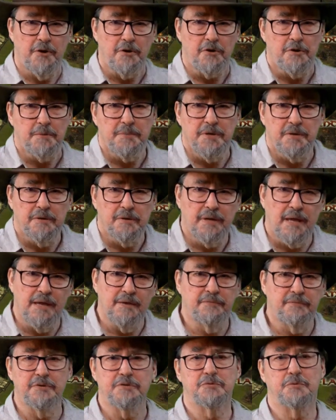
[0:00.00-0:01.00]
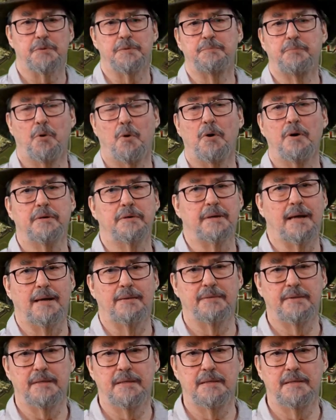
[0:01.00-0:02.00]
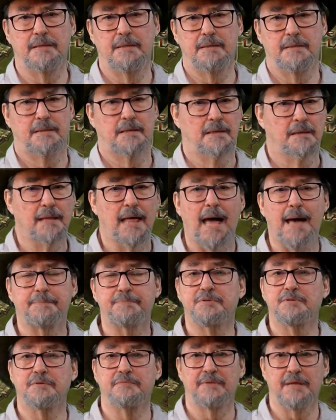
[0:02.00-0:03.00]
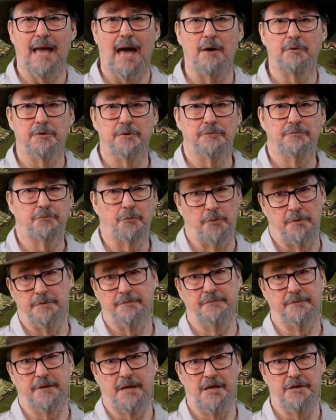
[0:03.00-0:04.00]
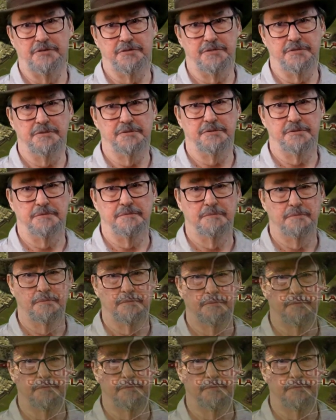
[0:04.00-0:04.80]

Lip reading: Faramir gave his report on the collapse of the outer fortifications.